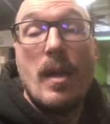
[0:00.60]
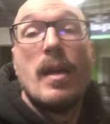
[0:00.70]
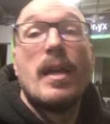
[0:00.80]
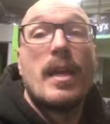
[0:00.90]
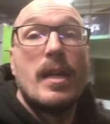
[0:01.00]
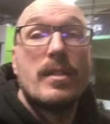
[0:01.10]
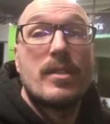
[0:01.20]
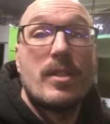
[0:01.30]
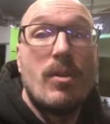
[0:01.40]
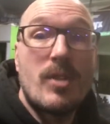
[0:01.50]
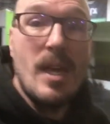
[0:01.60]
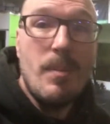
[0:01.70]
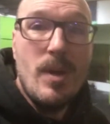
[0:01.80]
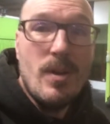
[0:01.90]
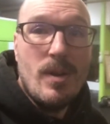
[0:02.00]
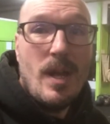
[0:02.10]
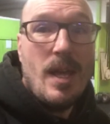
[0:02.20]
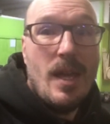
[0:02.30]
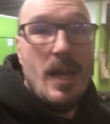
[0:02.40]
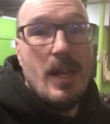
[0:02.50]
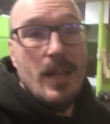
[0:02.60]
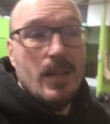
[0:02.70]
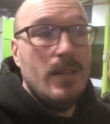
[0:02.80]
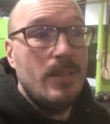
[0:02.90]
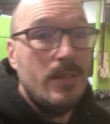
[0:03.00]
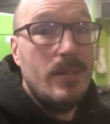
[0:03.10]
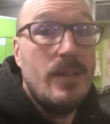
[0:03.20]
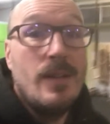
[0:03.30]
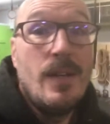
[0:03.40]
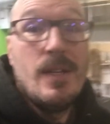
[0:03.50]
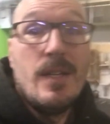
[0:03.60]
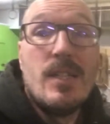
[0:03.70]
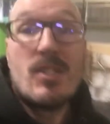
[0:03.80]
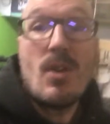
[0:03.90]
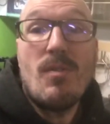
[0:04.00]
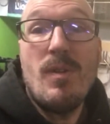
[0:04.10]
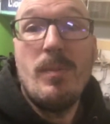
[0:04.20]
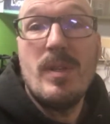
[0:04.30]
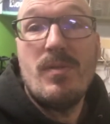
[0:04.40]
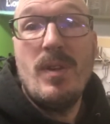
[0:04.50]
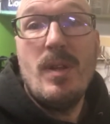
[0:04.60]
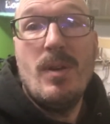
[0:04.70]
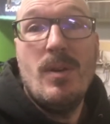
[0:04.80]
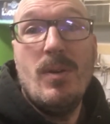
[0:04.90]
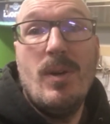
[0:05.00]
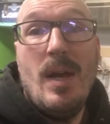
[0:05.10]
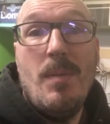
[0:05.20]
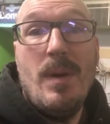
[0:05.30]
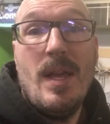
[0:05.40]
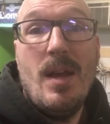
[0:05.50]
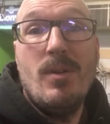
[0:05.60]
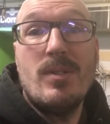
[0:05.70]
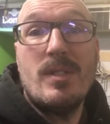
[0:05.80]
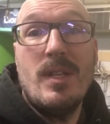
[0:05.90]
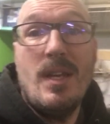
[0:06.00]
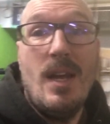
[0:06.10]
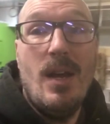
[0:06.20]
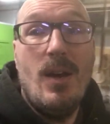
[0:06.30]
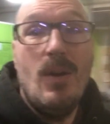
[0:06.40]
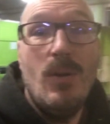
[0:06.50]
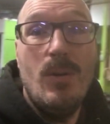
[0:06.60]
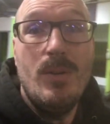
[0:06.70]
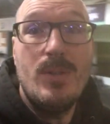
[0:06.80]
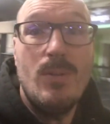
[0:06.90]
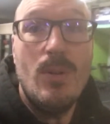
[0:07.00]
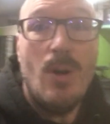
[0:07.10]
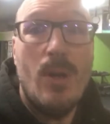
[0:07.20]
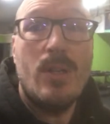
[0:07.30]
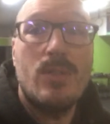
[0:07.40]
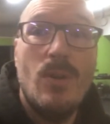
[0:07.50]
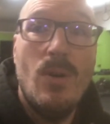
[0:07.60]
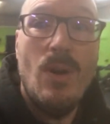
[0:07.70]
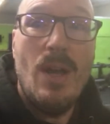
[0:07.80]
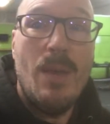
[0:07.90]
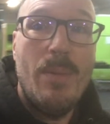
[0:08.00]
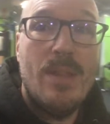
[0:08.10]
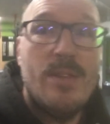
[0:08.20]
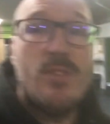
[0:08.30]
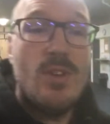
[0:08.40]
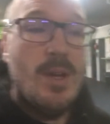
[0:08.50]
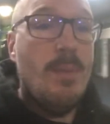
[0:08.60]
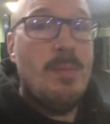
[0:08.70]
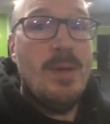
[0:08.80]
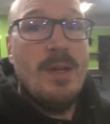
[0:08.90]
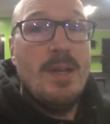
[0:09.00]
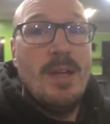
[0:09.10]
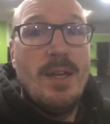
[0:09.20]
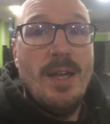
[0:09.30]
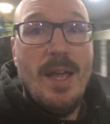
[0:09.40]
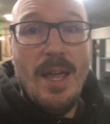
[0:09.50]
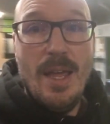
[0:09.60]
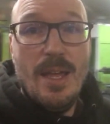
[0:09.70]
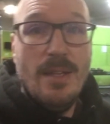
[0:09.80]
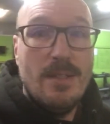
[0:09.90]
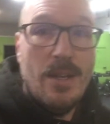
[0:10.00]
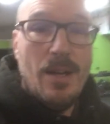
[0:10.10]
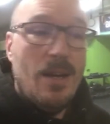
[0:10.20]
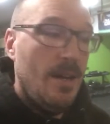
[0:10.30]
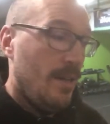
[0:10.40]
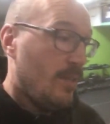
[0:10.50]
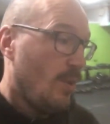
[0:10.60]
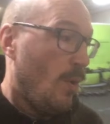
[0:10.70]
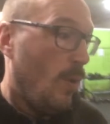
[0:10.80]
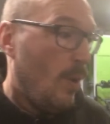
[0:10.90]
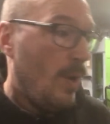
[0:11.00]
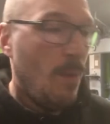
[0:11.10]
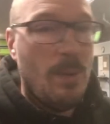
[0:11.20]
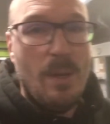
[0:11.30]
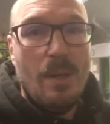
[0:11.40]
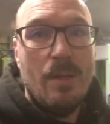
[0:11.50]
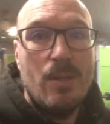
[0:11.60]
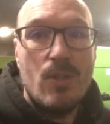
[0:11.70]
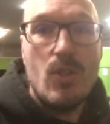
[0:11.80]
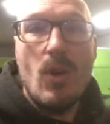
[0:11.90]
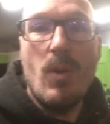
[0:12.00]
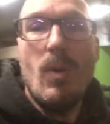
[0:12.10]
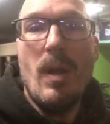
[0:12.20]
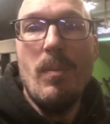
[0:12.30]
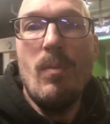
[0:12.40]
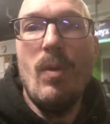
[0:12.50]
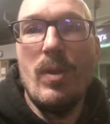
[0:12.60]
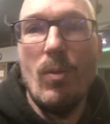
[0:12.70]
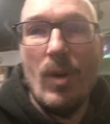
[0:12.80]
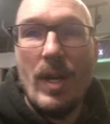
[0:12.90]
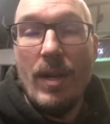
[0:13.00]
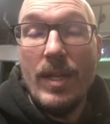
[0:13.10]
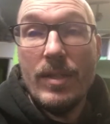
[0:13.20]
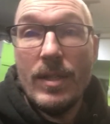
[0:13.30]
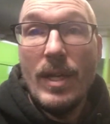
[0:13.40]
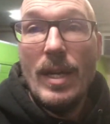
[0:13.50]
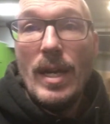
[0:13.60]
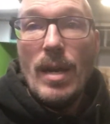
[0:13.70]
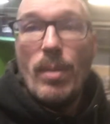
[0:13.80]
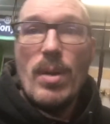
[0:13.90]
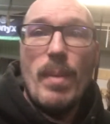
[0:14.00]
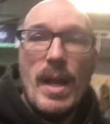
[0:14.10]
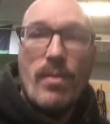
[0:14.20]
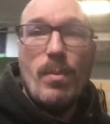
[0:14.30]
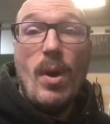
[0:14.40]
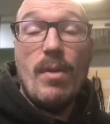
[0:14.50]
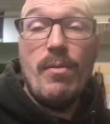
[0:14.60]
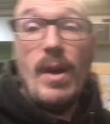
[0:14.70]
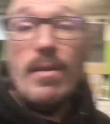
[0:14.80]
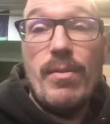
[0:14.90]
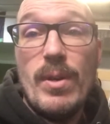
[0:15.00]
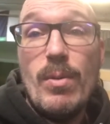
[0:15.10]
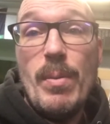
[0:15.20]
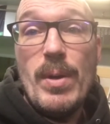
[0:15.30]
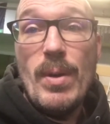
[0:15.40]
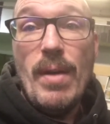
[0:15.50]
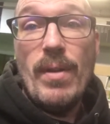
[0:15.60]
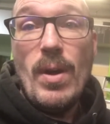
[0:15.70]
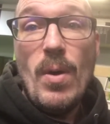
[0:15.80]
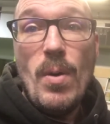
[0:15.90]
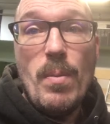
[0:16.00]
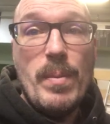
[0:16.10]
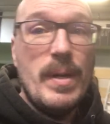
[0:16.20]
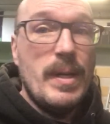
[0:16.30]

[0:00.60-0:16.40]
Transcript: Hey guys, Coach Cam here, and started filming this video at my house, and now it's too dark, so I am at the gym, and so I'm gonna show you what the workout is, but you might have to modify for the equipment you have at home.